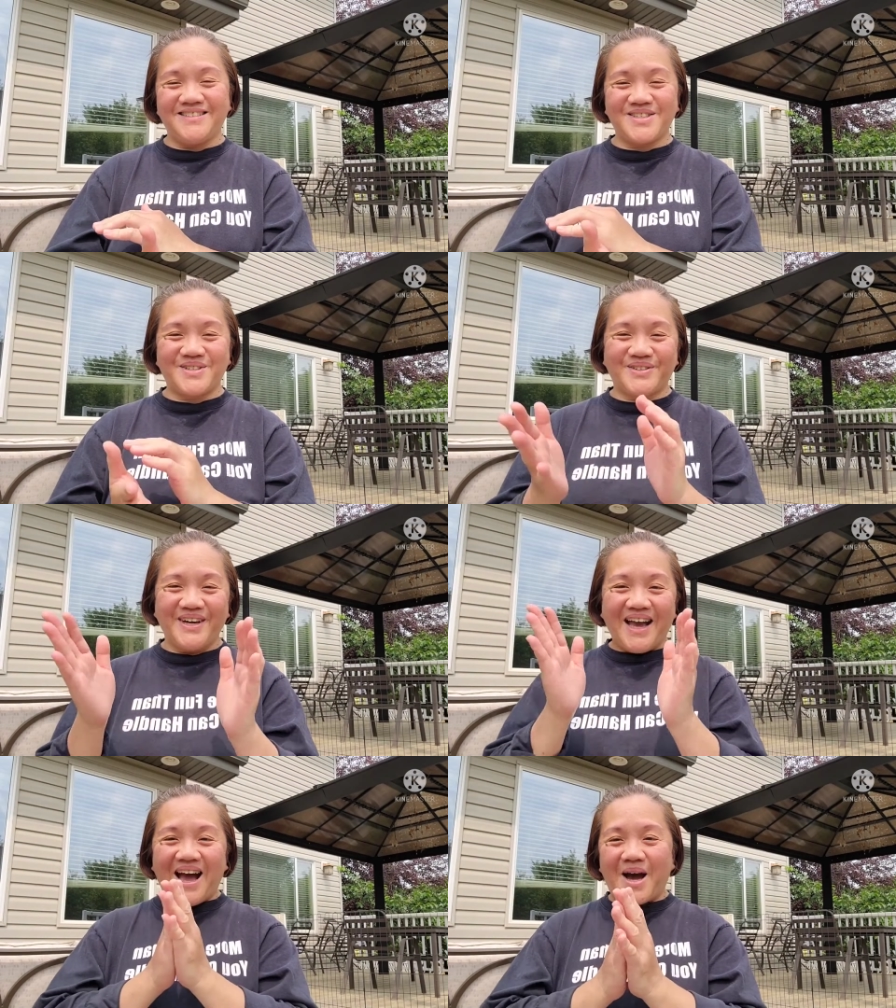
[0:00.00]
So
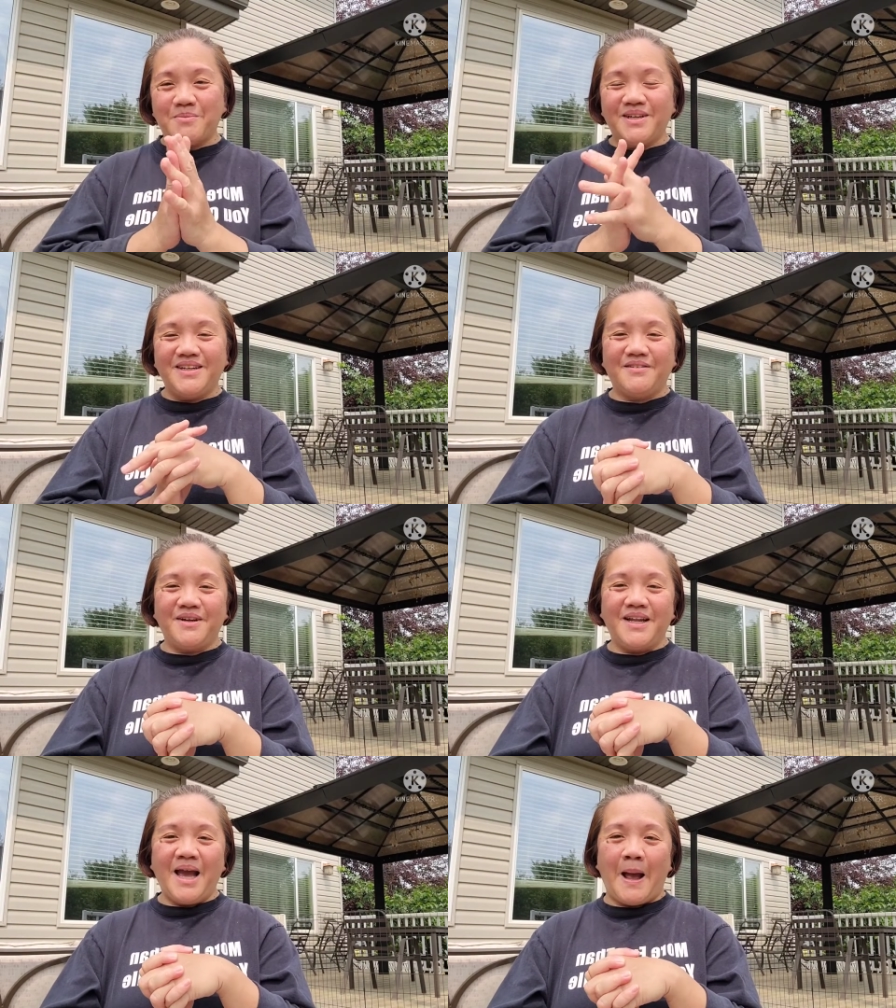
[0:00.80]
I'm really,
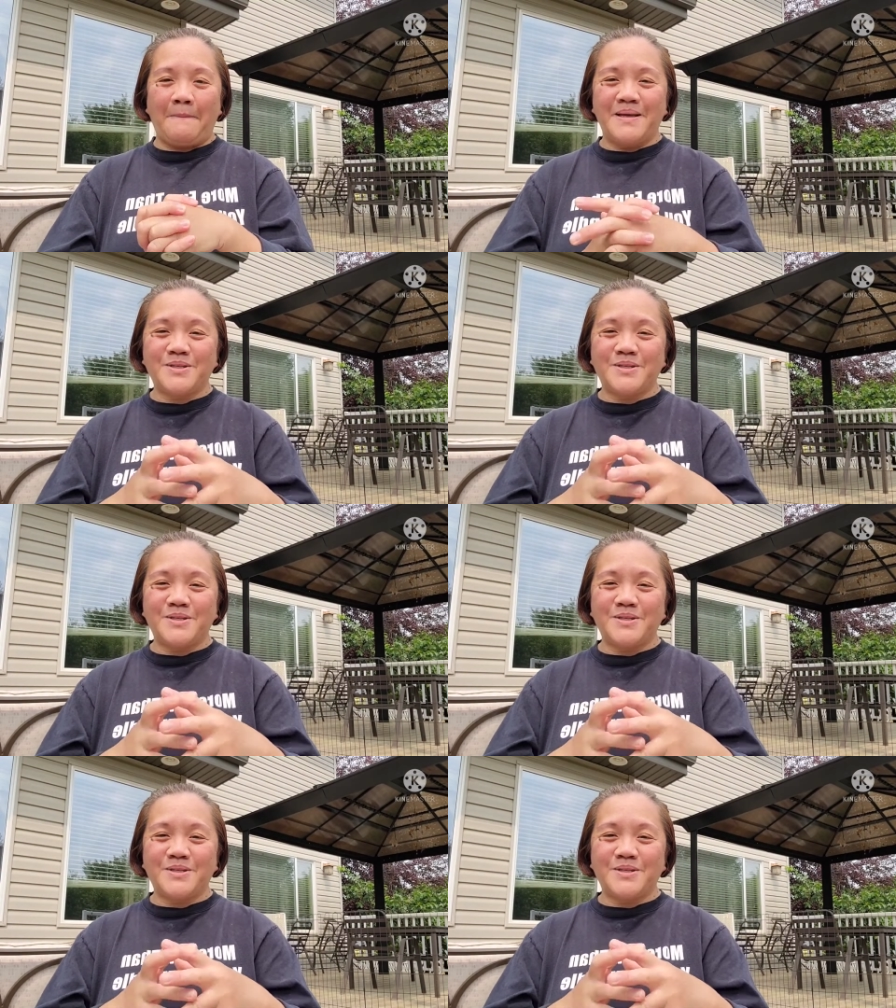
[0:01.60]
really happy.